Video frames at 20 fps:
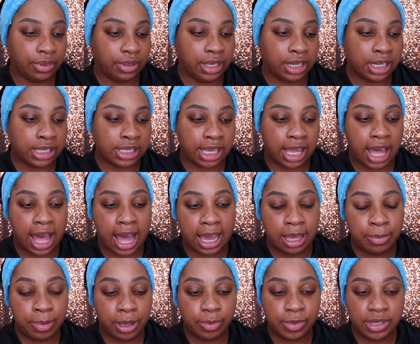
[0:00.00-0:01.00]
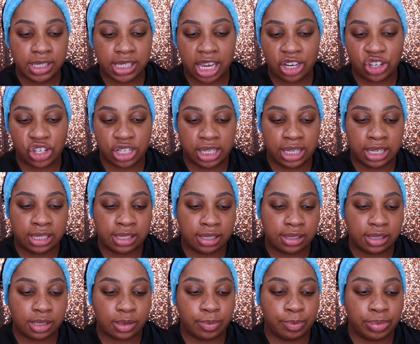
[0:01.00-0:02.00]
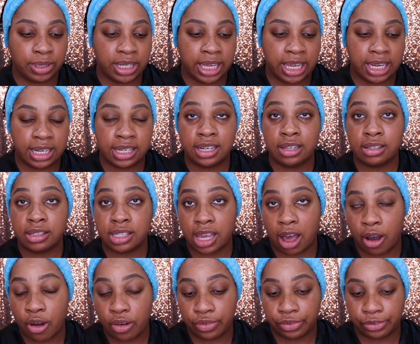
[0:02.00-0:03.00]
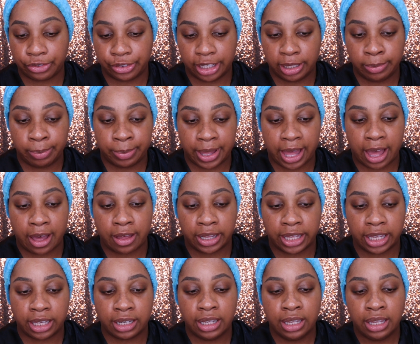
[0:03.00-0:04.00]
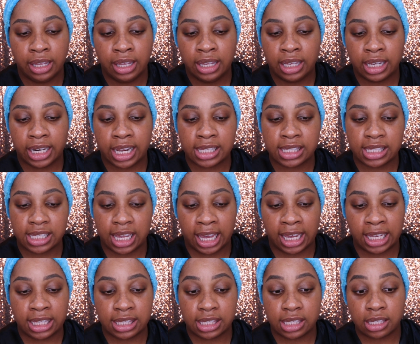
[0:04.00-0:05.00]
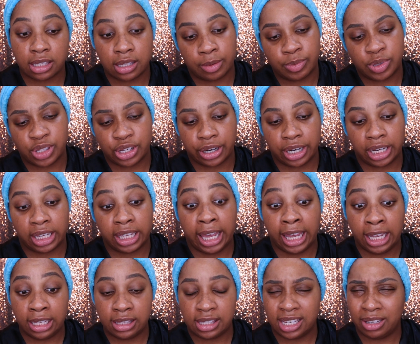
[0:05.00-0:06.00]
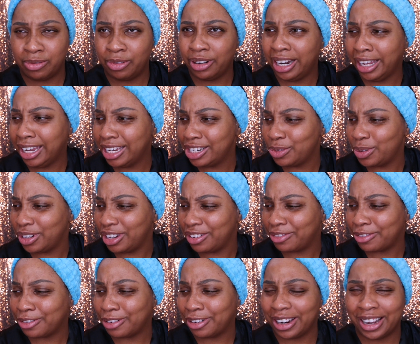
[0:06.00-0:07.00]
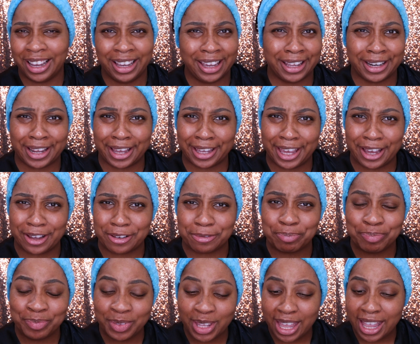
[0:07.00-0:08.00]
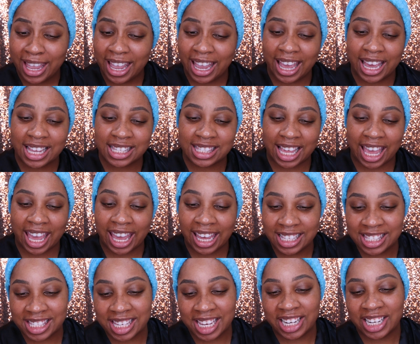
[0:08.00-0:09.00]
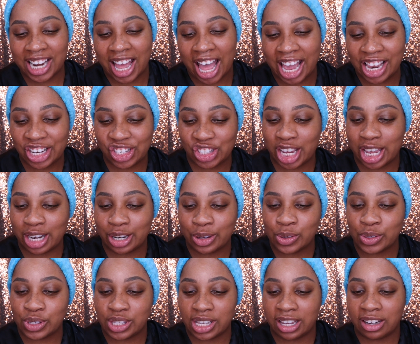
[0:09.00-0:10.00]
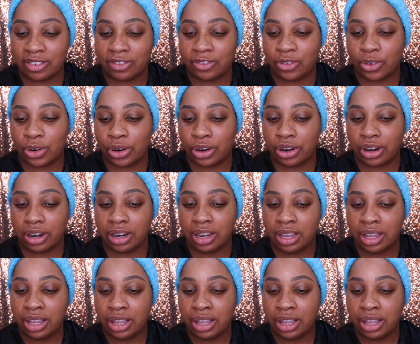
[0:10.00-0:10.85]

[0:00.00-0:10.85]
It is a high pigmentation, easy to blend, talc free palette. It has 18, where did I get 24? I cannot count. It has 18 eyeshadows and 4,